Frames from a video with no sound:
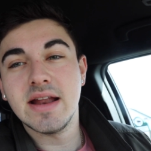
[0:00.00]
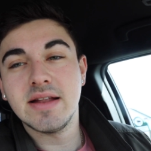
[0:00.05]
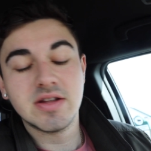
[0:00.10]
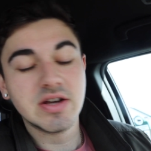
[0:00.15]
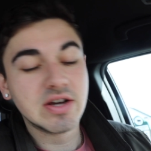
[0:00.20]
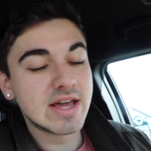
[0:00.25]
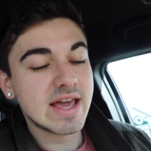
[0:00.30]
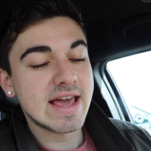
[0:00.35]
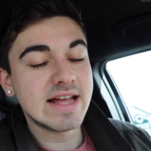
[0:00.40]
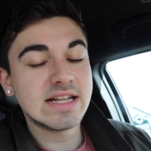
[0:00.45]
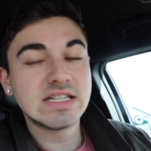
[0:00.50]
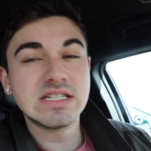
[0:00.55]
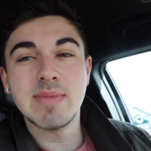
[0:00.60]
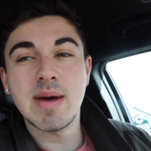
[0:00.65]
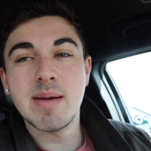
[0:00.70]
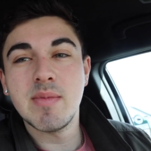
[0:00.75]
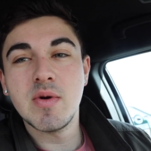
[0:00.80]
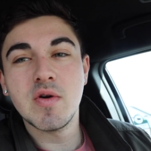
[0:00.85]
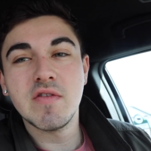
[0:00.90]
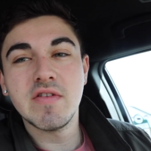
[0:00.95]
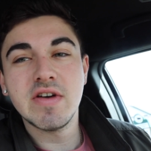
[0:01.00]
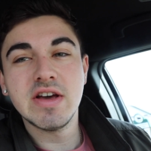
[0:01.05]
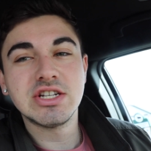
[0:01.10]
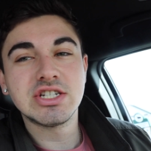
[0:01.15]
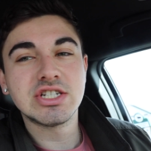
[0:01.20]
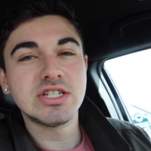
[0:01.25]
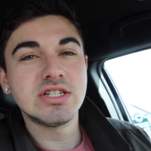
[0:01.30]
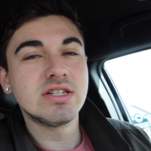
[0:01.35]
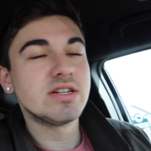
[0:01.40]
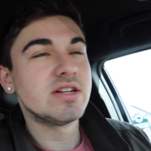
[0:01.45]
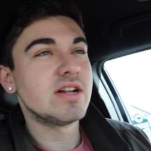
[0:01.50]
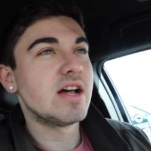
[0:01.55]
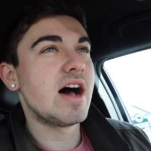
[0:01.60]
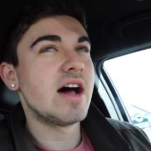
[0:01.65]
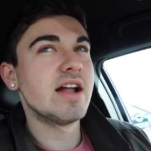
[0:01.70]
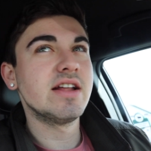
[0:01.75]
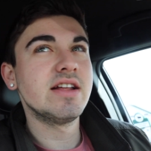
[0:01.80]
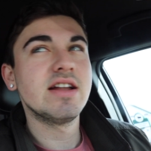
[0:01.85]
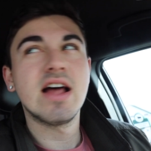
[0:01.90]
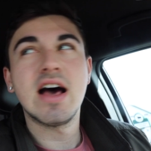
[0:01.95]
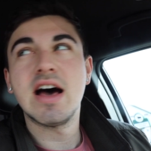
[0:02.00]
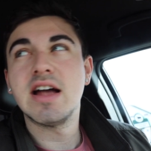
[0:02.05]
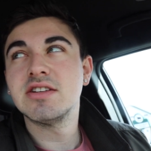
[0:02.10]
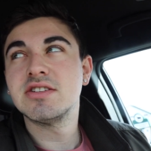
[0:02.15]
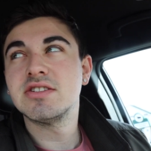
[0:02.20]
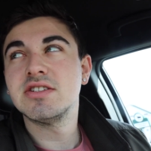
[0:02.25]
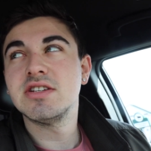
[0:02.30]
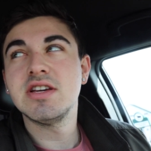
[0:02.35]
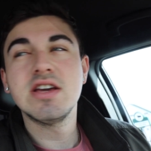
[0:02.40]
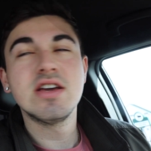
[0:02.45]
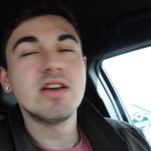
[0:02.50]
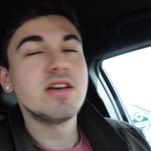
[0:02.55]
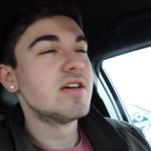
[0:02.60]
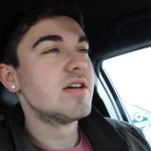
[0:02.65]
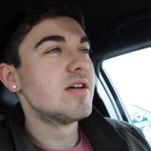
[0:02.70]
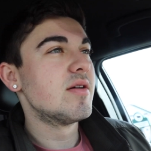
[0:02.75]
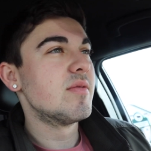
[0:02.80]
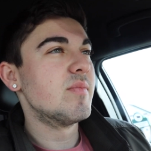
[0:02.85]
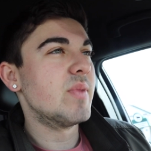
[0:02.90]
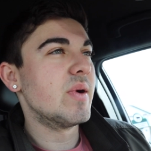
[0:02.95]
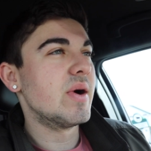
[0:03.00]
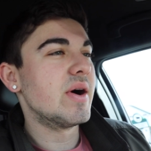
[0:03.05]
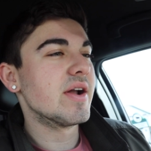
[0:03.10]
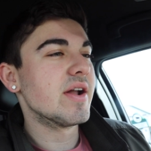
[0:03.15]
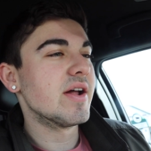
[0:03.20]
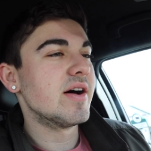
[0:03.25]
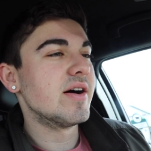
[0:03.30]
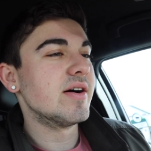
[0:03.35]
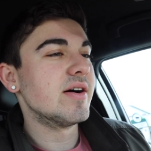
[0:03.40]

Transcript: took a hit to my motivation on it, honestly. But